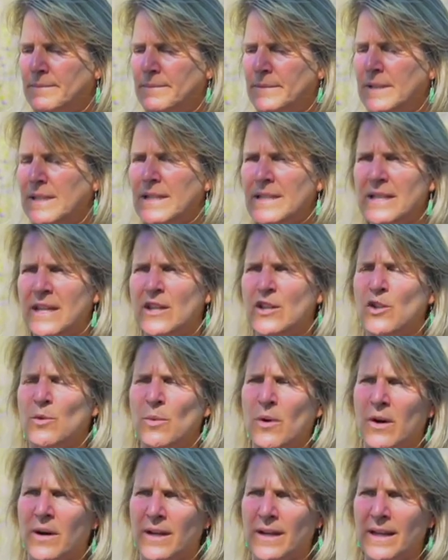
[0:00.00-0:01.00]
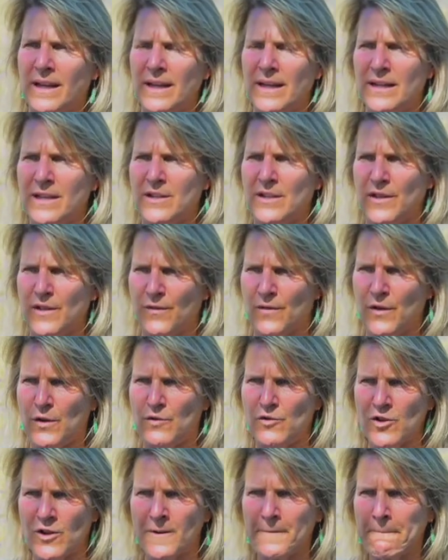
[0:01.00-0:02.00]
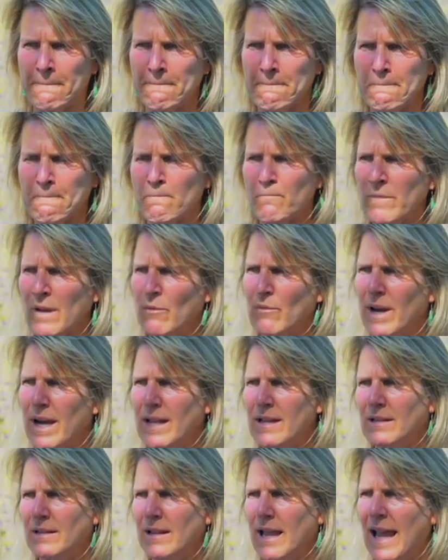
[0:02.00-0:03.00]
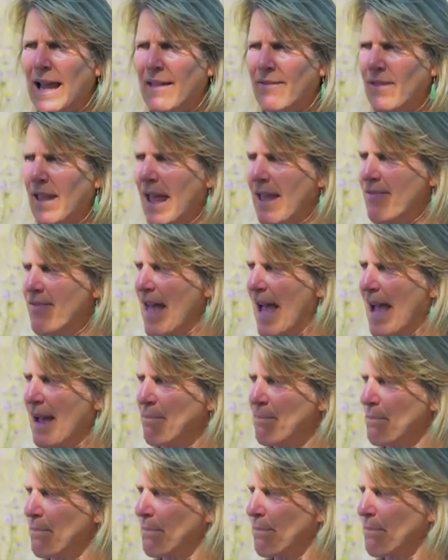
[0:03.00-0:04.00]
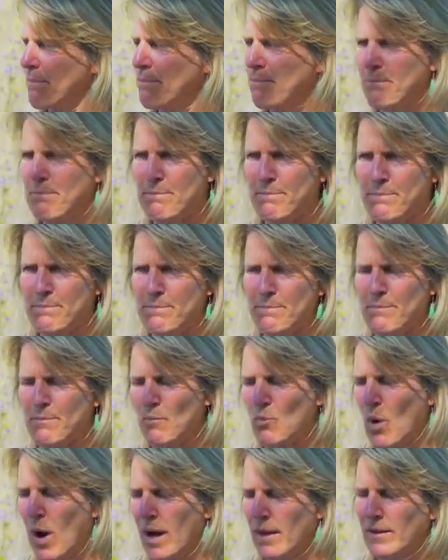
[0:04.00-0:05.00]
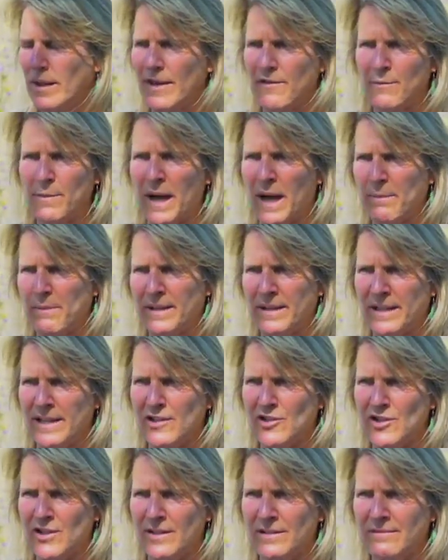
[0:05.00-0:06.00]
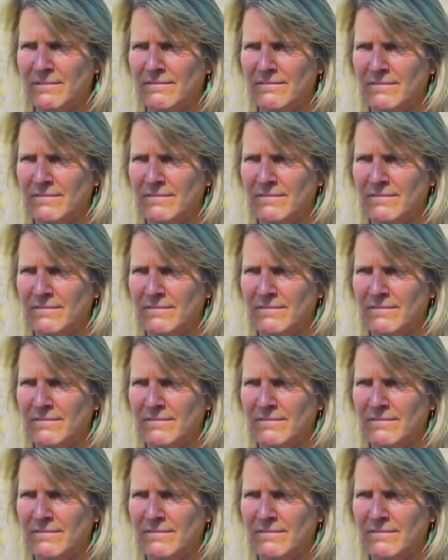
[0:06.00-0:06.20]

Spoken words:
continue on into the future, right? And that wildlife population